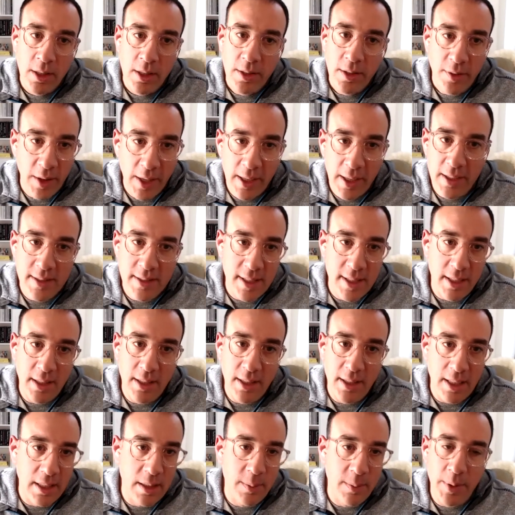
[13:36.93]
things that
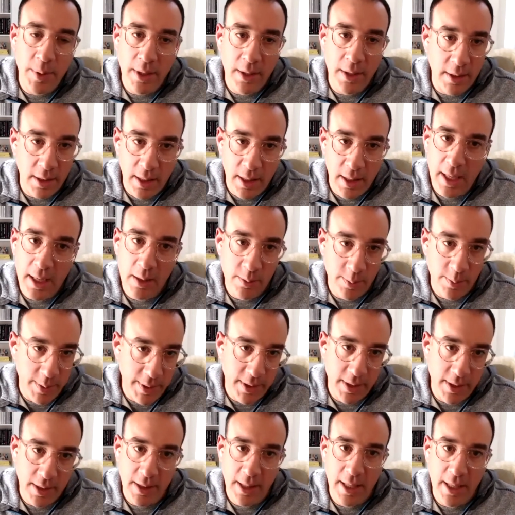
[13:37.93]
need to be in the cloud will be in
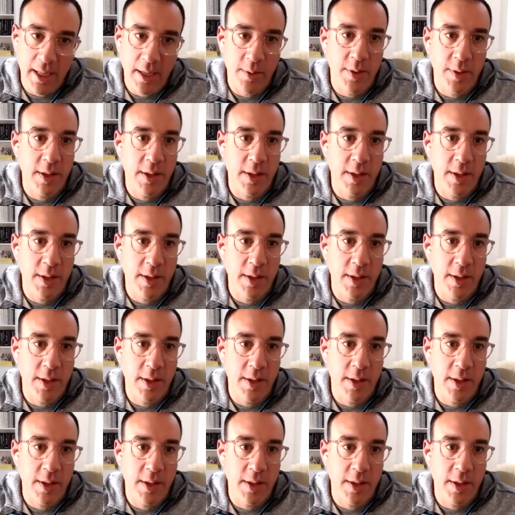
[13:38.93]
the cloud,